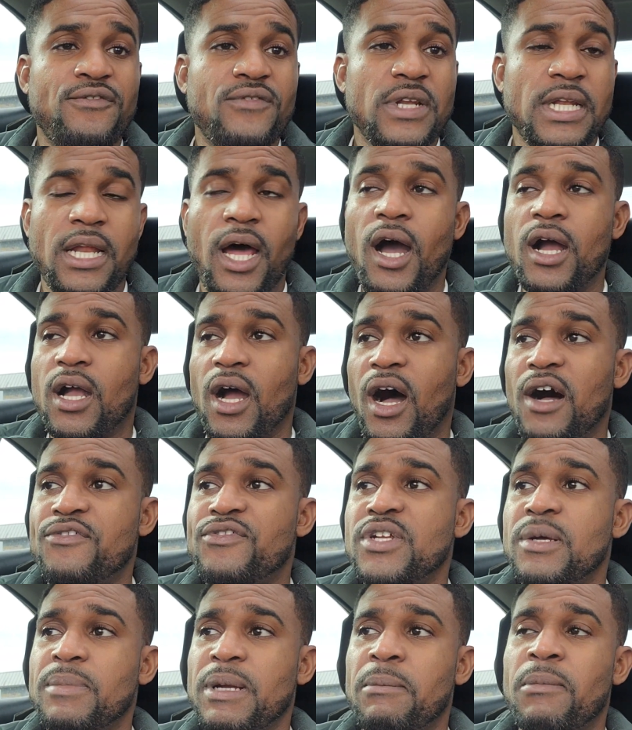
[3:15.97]
not
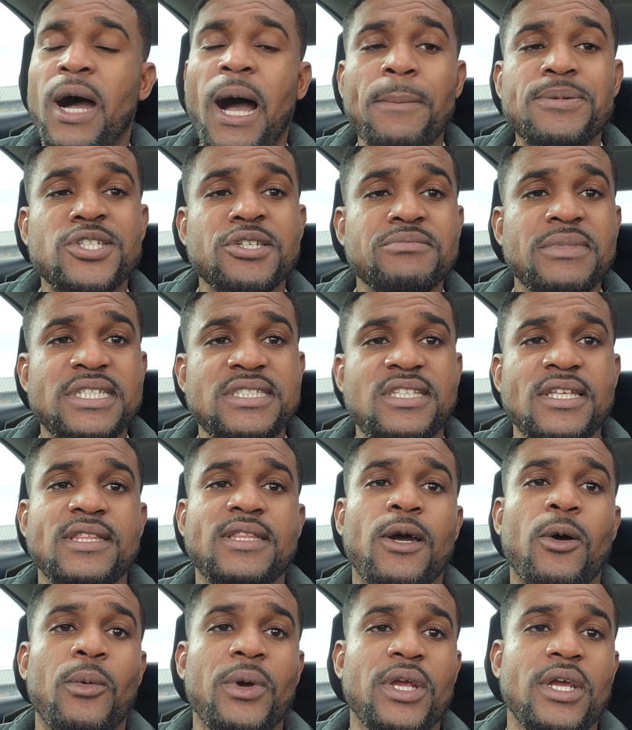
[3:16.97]
confident, but I'm optimistic
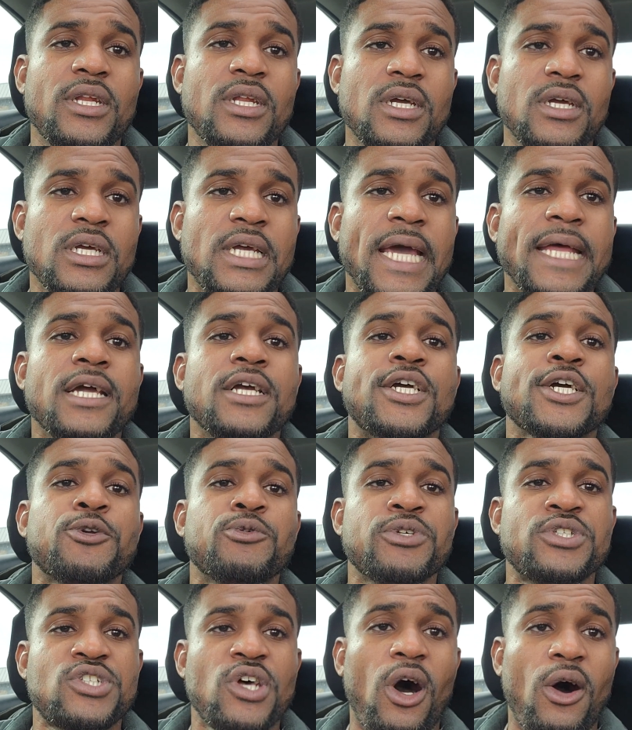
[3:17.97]
that we're going to get a good
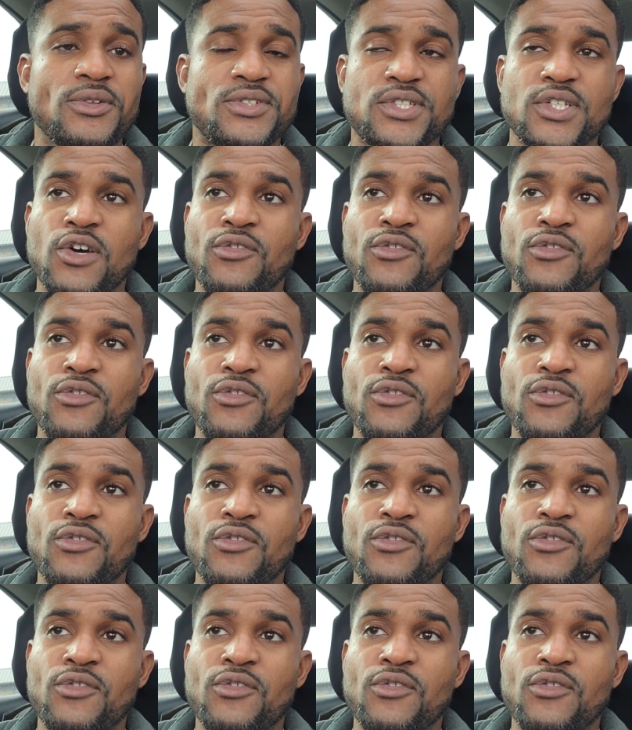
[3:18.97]
result.